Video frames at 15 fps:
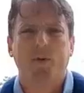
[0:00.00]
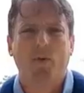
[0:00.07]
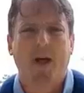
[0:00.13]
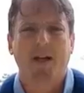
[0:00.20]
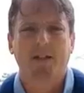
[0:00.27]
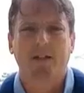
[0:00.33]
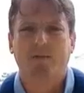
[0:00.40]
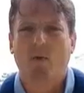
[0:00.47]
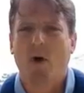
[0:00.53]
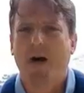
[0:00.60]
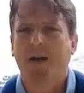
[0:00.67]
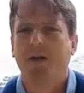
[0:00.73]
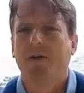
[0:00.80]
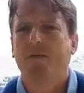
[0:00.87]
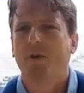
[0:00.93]
few glasses of
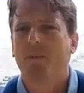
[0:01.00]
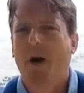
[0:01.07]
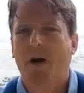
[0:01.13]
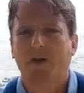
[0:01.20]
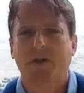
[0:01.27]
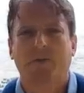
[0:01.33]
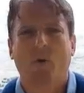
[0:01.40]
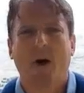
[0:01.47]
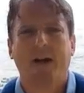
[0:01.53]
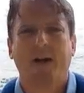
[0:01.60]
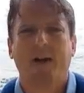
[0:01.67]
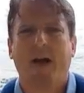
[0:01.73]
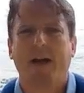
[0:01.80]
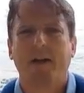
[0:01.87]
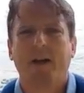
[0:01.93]
wine to a few bottles of wine a
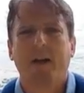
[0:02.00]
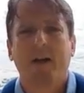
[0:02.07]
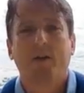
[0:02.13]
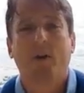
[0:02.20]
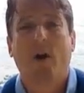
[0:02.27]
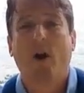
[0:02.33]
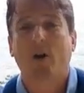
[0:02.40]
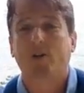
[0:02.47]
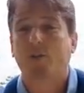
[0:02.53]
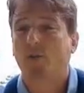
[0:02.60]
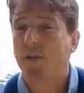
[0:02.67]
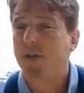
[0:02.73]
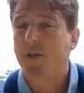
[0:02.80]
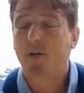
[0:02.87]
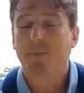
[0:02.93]
night. There are still
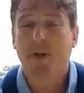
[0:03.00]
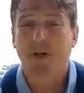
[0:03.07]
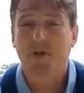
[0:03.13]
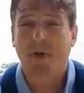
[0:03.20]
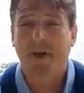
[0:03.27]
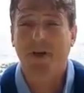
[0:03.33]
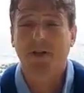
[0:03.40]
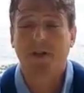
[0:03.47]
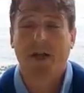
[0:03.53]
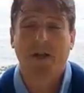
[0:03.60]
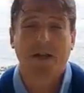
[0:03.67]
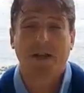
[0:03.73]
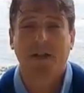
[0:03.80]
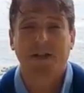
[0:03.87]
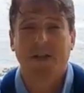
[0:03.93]
liquor and beer drinkers, not
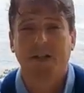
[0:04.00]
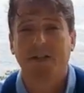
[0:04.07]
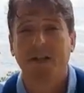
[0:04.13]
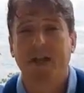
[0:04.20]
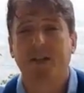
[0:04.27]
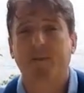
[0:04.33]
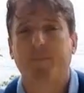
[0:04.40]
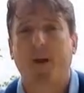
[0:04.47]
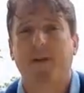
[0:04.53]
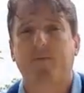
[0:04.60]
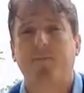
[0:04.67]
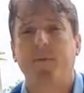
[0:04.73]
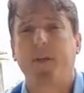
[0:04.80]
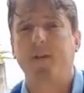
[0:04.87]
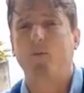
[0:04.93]
like that doesn't exist, but
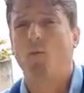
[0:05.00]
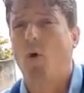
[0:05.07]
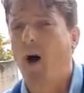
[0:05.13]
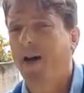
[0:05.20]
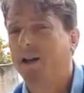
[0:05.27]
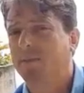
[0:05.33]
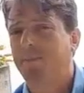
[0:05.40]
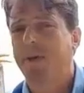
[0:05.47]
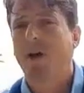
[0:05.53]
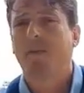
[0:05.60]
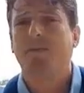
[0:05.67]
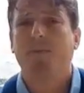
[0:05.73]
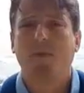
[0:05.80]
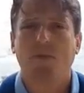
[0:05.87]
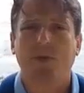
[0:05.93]
wine has
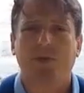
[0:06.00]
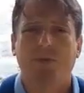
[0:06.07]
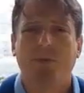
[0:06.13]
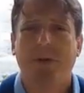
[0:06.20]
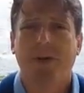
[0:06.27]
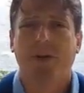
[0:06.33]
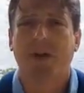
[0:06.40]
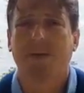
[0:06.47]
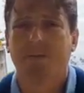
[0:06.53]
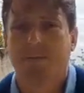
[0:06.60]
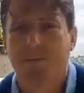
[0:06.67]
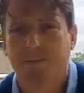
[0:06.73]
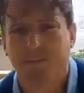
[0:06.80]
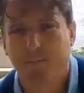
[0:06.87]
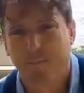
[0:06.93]
become this really
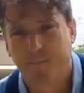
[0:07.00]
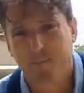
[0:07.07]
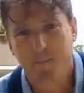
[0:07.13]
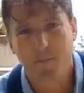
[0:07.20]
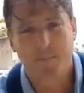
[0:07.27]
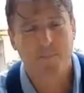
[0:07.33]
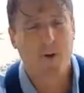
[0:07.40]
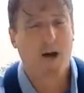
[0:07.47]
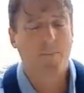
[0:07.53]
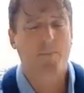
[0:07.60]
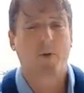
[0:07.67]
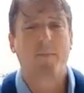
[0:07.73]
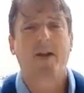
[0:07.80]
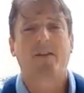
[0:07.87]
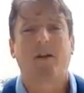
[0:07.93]

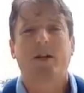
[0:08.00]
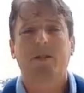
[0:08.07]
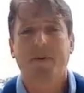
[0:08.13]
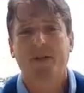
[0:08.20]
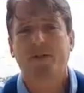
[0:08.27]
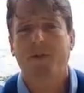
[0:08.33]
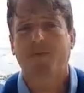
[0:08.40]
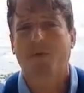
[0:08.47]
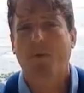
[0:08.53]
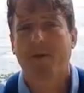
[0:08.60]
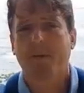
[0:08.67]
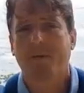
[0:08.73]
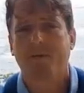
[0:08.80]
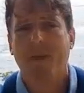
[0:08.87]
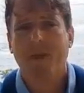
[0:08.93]
popular method, and especially for
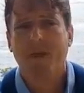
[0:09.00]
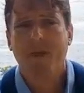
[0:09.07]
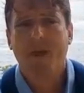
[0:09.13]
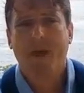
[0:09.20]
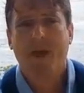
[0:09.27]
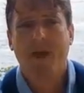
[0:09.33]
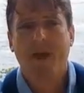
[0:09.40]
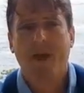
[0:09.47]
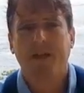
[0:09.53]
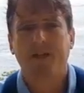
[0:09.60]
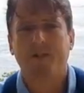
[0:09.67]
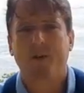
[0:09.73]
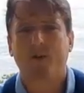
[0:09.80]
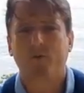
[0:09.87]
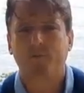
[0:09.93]
women. And